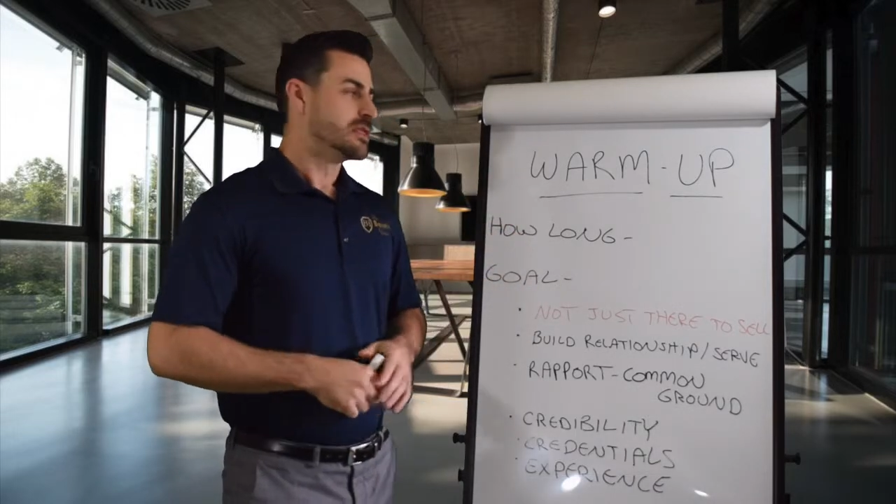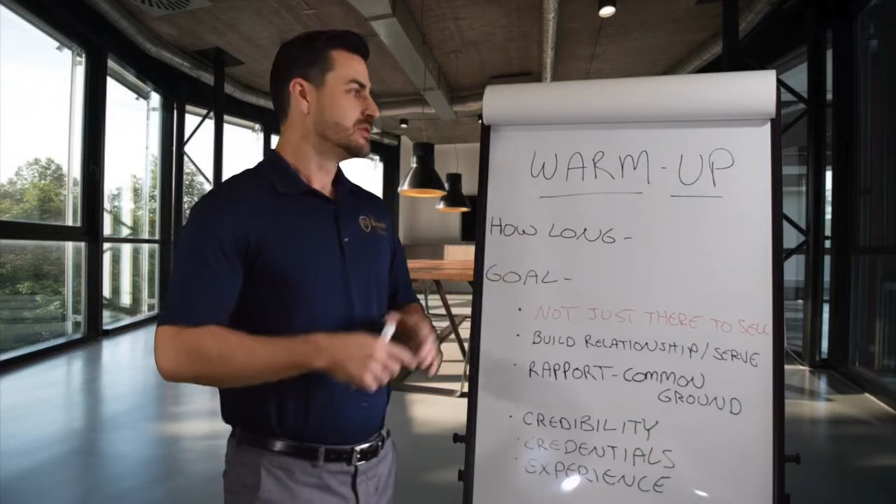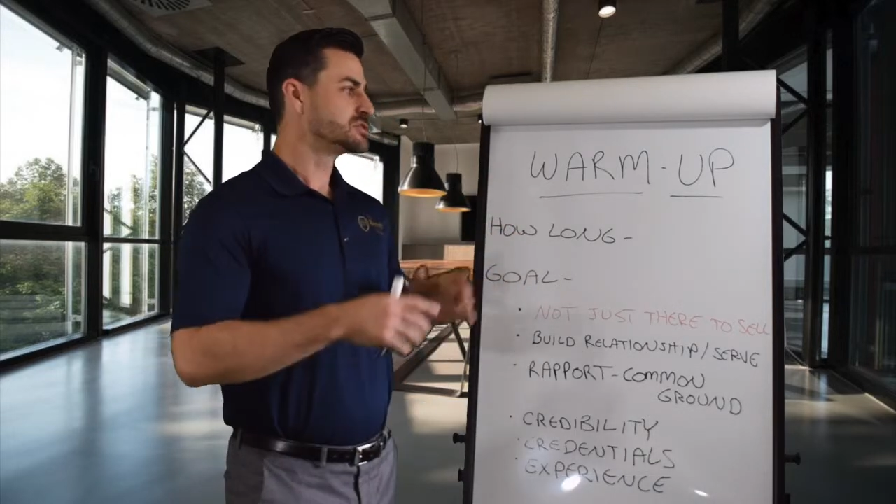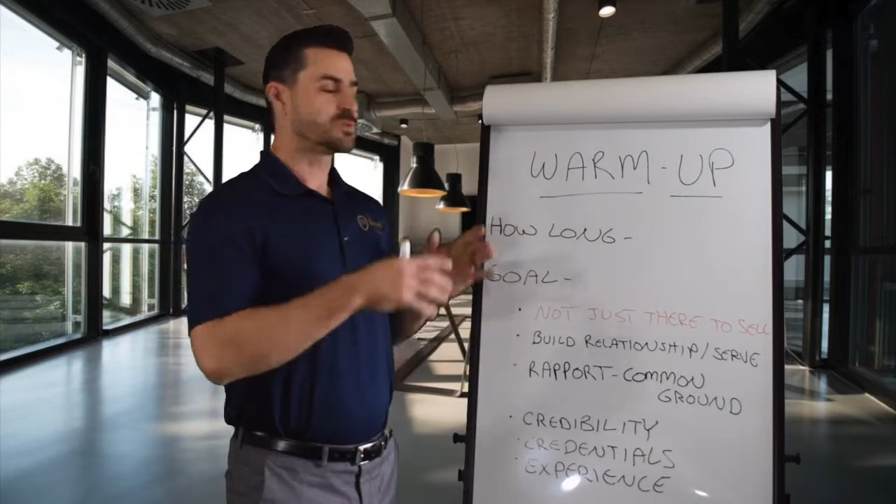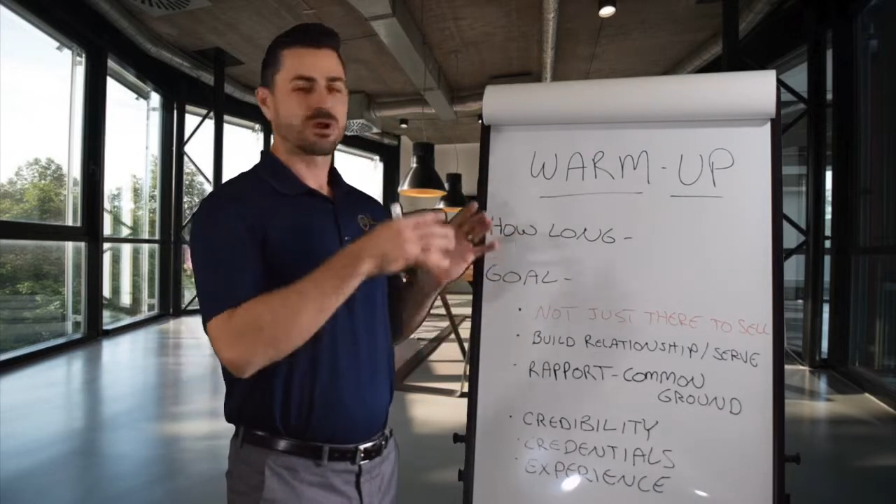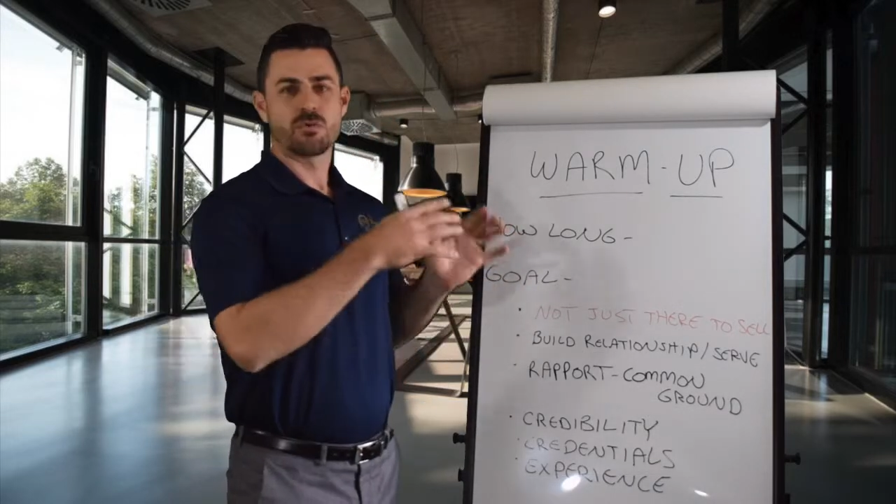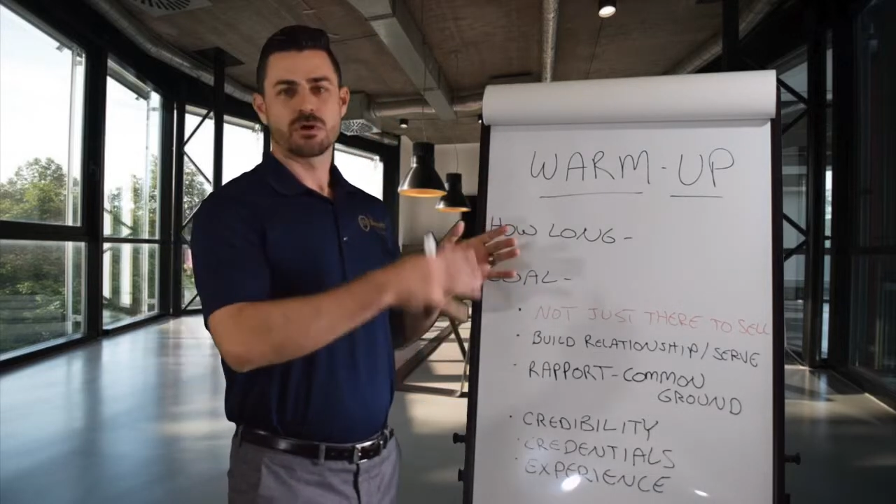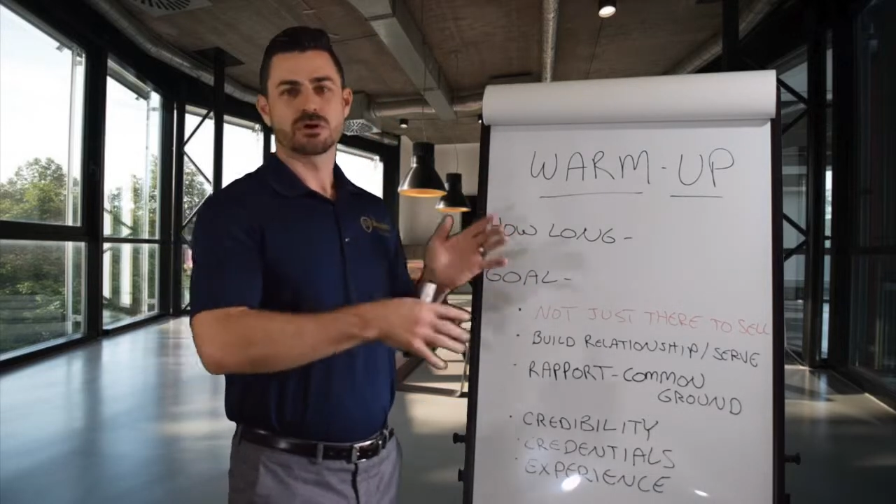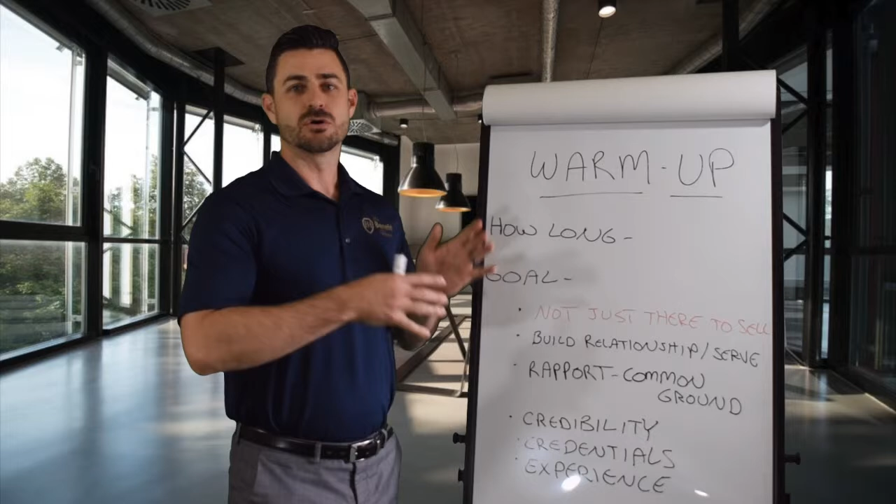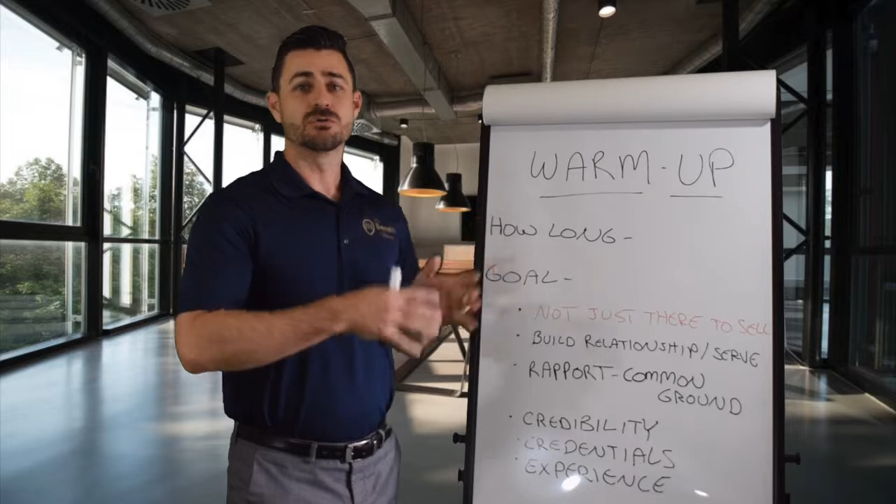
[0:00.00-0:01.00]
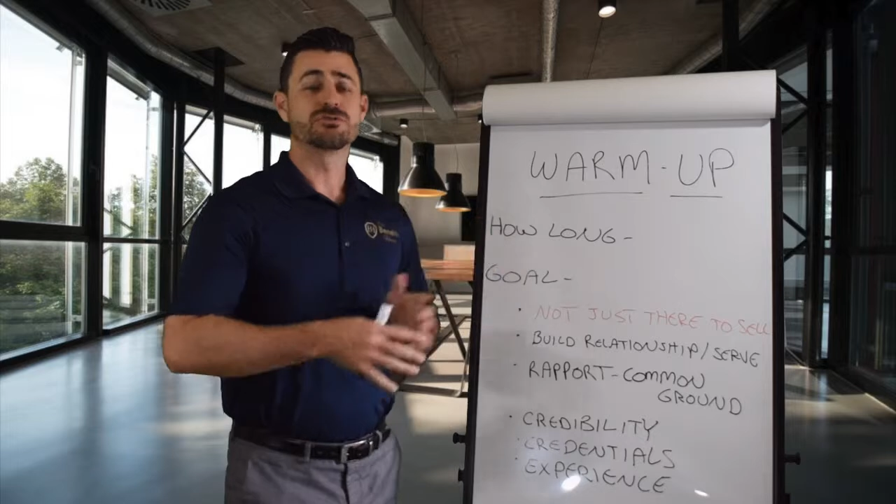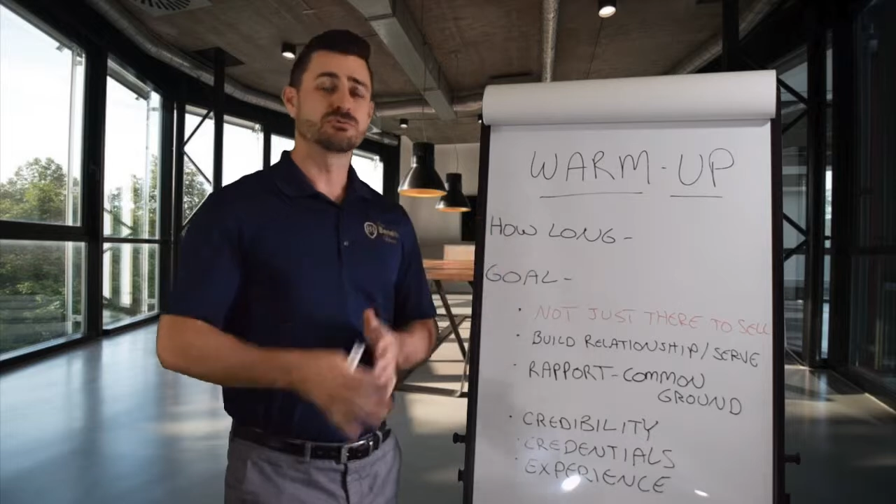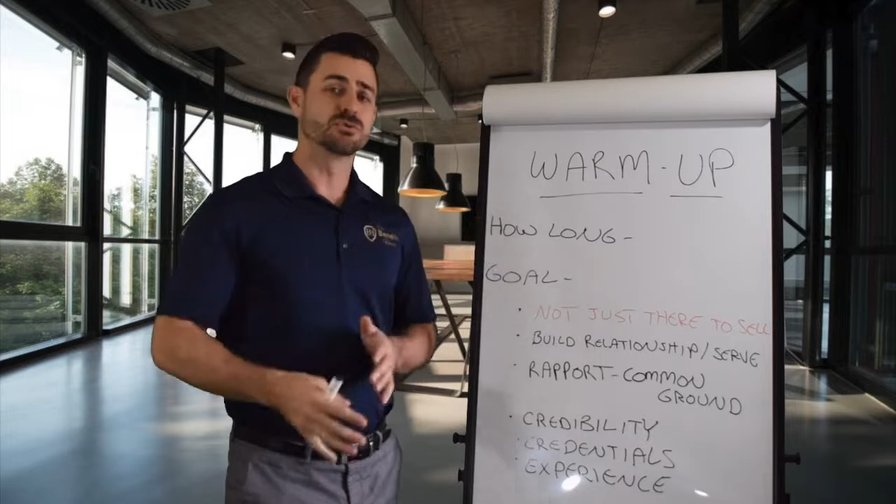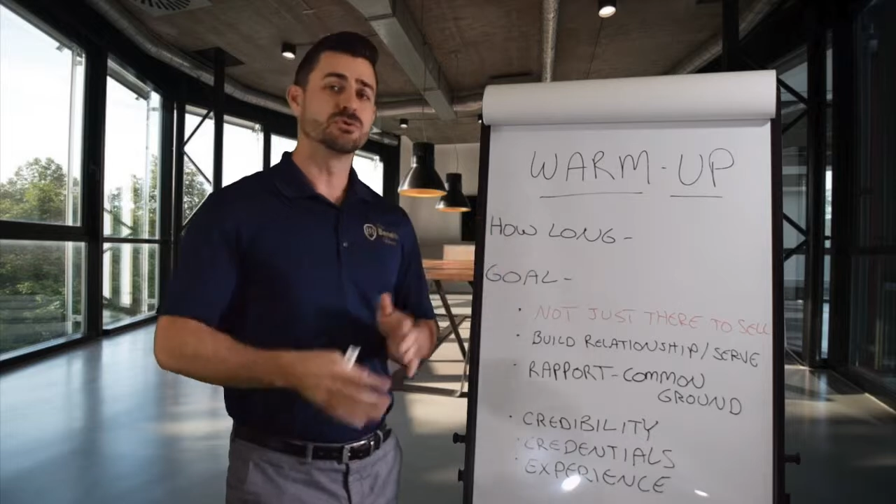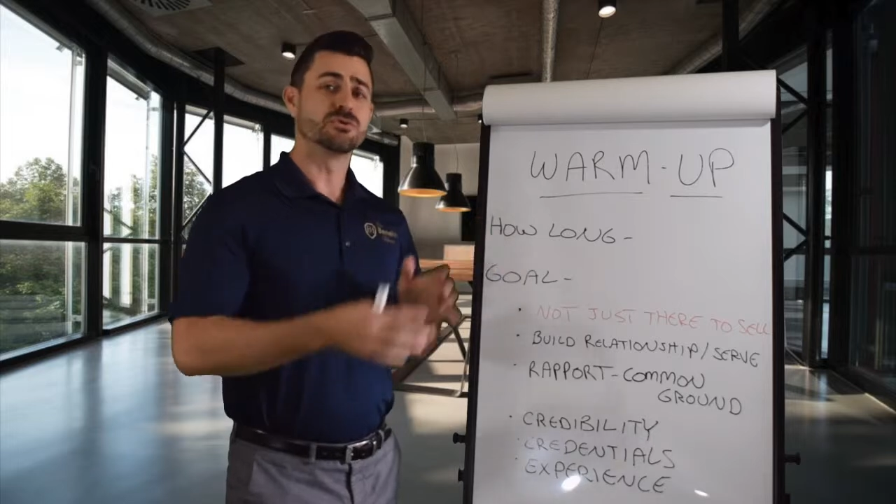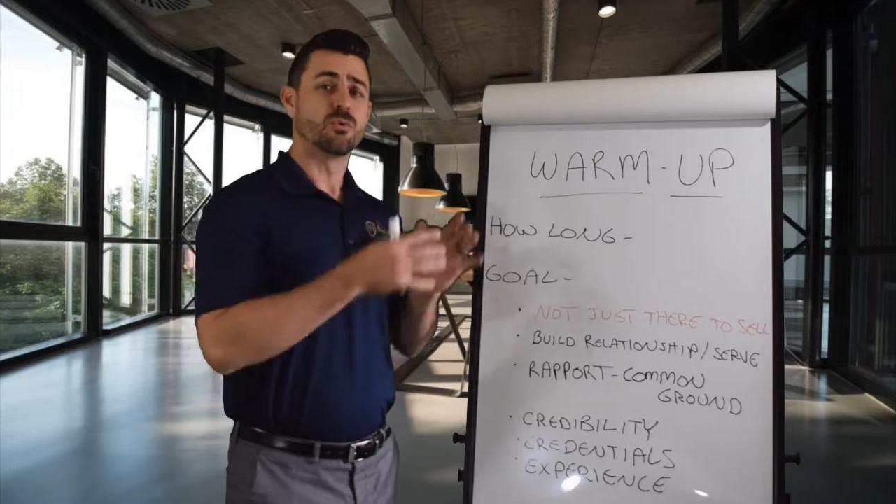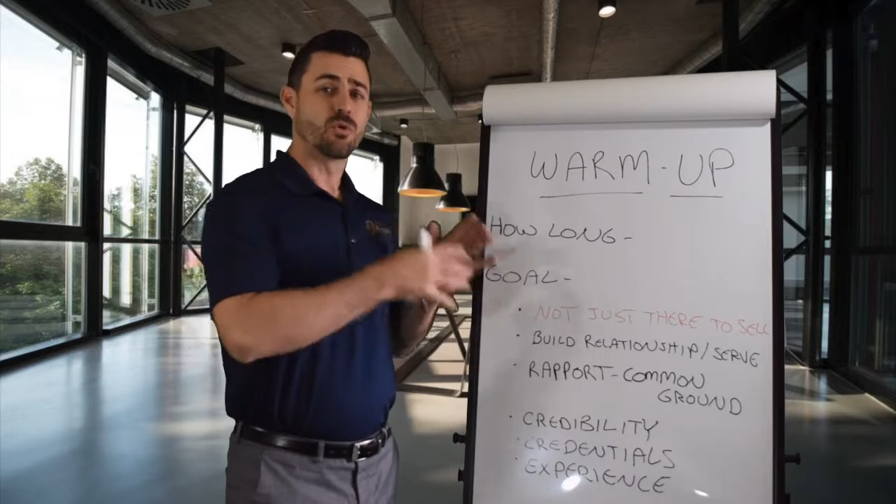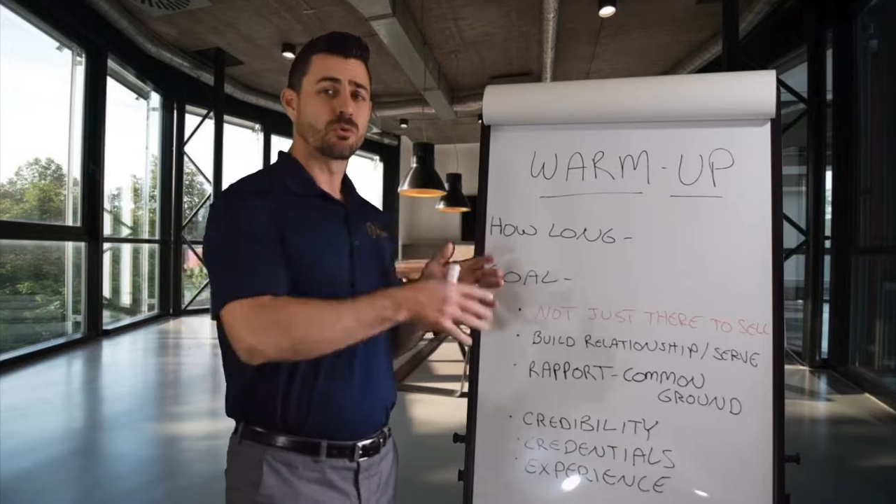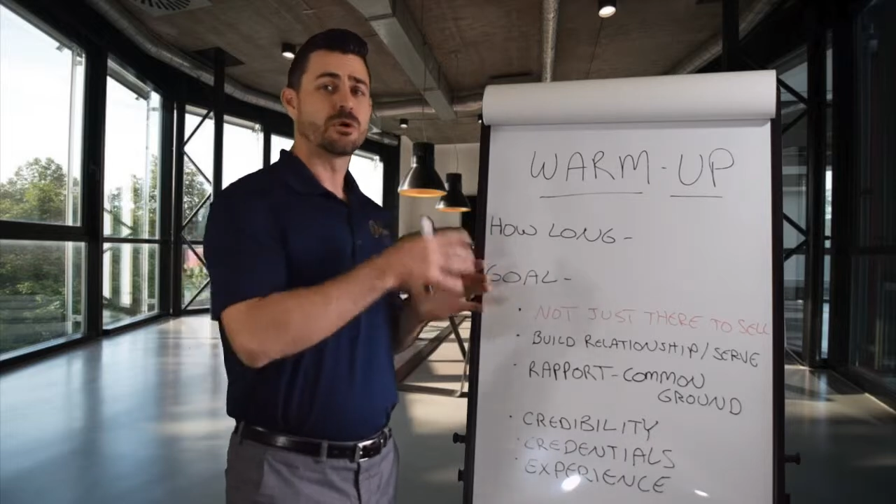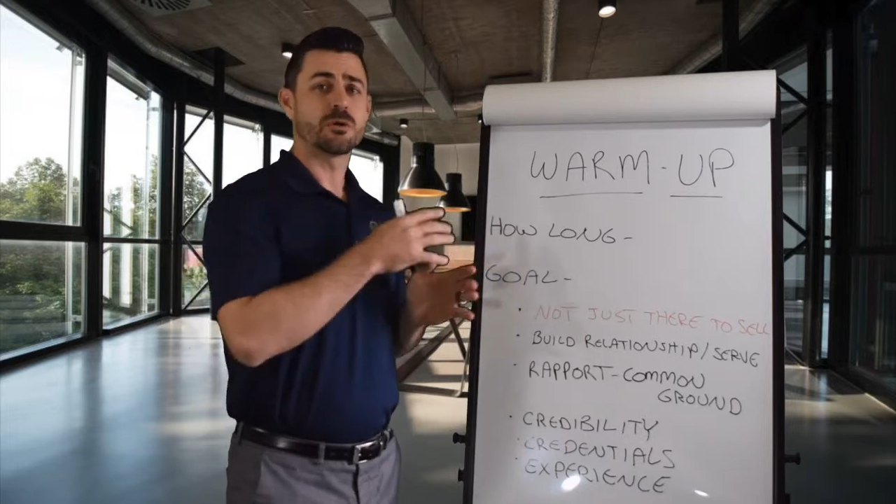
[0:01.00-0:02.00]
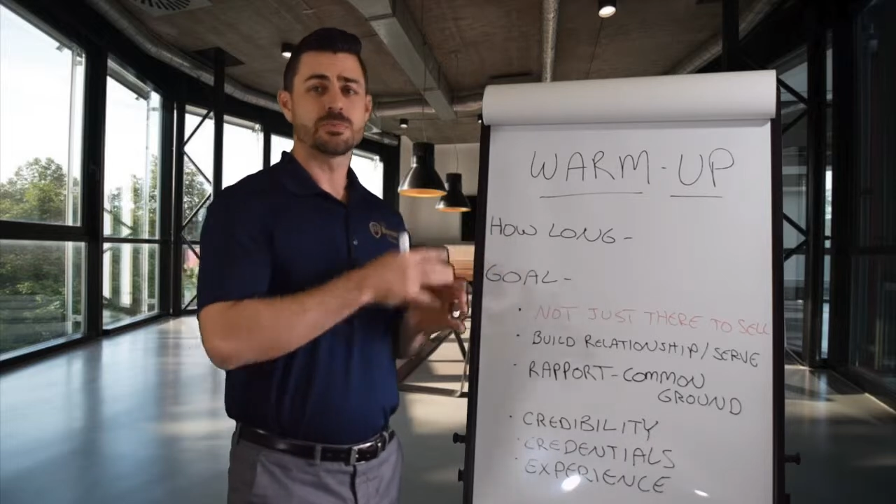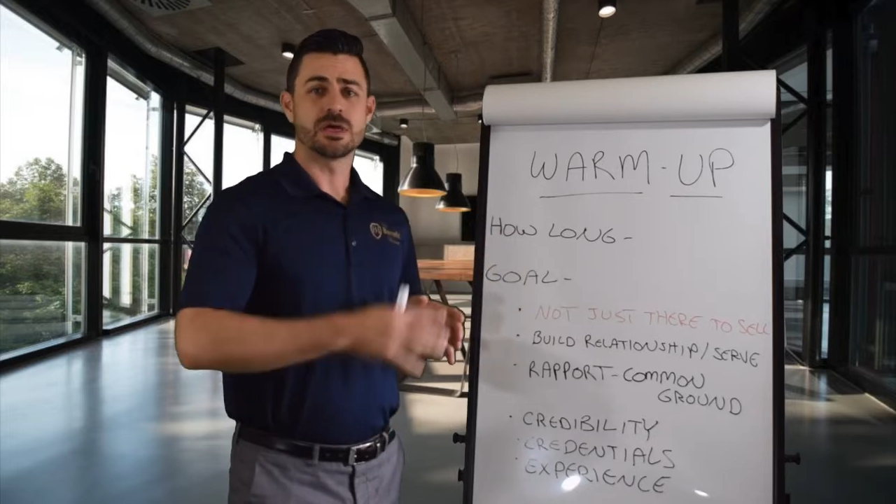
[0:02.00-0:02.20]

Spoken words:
This one I want to go through the warm up